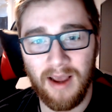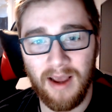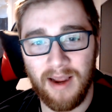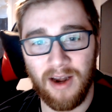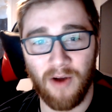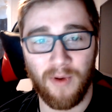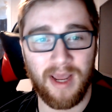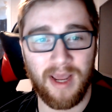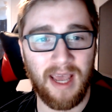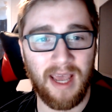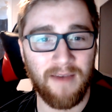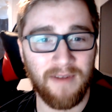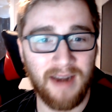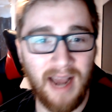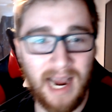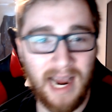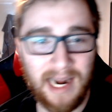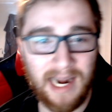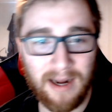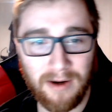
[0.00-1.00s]
you know, we gave a
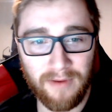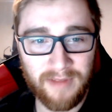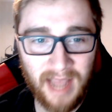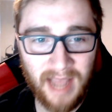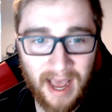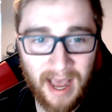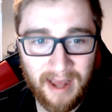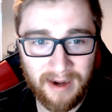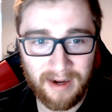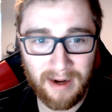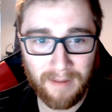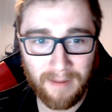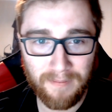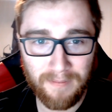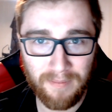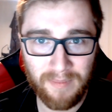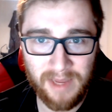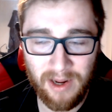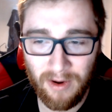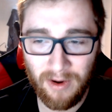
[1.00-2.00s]
9 out of 10, and
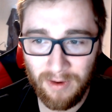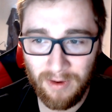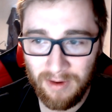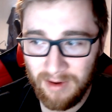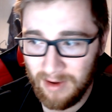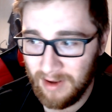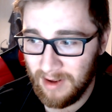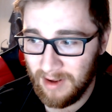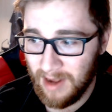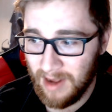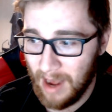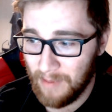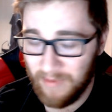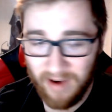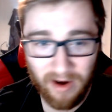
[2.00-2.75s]
I'm